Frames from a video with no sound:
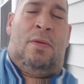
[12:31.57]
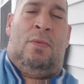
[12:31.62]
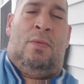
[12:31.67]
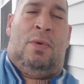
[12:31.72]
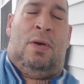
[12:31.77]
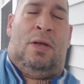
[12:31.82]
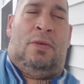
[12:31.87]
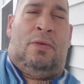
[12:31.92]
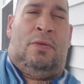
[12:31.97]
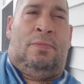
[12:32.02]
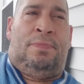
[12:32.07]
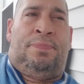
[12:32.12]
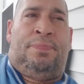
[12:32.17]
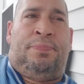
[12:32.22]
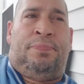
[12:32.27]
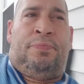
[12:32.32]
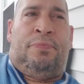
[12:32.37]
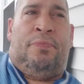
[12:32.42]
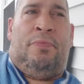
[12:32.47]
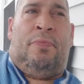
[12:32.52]
Well,
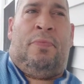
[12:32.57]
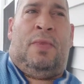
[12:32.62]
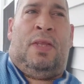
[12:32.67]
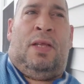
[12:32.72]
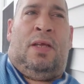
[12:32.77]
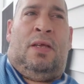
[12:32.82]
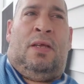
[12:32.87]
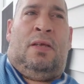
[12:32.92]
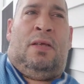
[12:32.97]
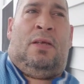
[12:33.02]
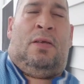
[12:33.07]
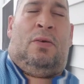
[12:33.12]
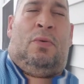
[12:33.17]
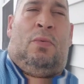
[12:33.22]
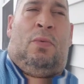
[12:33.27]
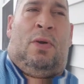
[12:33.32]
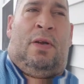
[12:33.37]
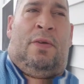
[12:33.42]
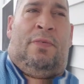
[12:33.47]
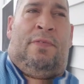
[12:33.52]

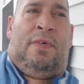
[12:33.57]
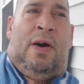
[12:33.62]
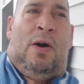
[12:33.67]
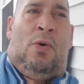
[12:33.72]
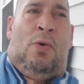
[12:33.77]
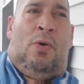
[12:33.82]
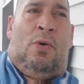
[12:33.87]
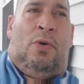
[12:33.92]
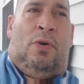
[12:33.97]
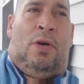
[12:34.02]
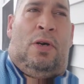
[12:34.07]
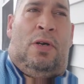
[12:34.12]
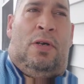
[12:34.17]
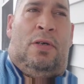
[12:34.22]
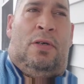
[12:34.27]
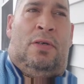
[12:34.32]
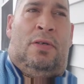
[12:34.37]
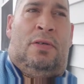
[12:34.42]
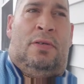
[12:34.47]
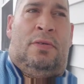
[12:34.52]
one of our
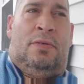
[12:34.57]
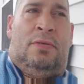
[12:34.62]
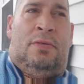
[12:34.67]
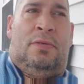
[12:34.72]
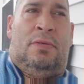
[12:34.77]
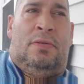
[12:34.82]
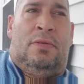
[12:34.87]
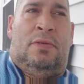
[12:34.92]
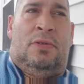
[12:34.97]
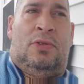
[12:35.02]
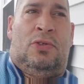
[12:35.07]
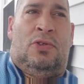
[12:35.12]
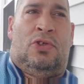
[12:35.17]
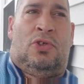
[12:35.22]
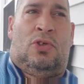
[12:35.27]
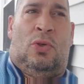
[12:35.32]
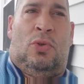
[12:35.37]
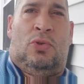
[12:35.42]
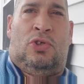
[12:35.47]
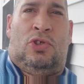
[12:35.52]

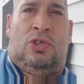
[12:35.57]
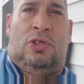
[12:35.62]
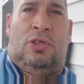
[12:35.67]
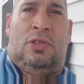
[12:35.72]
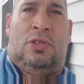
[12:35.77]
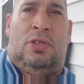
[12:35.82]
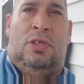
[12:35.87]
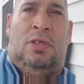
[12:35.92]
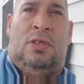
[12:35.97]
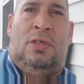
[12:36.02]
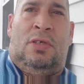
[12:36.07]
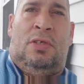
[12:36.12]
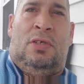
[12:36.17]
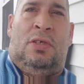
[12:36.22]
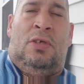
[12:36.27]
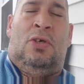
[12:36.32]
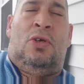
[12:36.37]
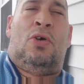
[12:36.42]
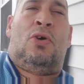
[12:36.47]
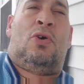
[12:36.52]
soldiers
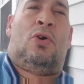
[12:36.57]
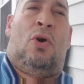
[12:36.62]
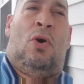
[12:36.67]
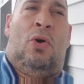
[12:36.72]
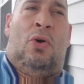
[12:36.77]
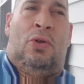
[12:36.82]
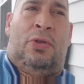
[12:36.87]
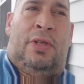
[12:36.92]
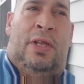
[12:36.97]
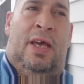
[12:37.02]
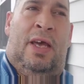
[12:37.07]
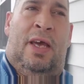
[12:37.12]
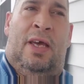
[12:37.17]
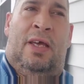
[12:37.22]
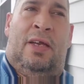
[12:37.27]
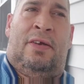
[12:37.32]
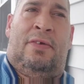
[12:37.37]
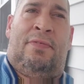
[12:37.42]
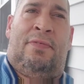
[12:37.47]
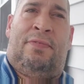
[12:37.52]
called the
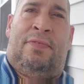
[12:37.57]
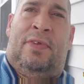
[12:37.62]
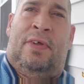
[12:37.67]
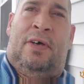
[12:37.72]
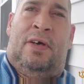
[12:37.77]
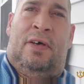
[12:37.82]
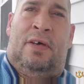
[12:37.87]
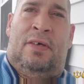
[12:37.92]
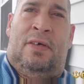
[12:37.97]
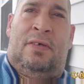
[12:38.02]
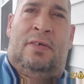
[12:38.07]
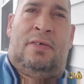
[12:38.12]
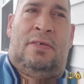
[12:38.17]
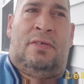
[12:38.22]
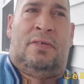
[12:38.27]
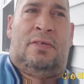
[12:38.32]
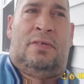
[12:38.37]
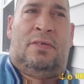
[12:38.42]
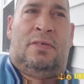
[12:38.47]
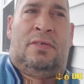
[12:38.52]
head of the
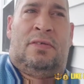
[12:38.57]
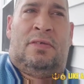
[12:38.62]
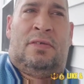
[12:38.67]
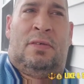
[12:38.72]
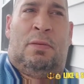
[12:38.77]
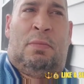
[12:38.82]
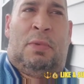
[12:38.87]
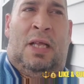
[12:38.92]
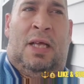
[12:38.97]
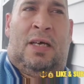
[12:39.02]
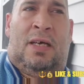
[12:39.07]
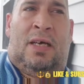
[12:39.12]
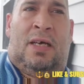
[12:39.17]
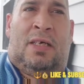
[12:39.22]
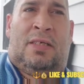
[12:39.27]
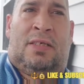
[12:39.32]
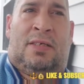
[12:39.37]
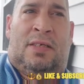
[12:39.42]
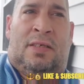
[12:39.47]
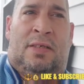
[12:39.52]
the black
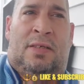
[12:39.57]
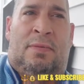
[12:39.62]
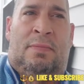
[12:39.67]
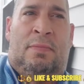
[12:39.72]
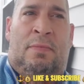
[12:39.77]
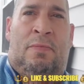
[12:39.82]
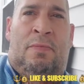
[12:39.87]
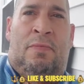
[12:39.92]
guys in,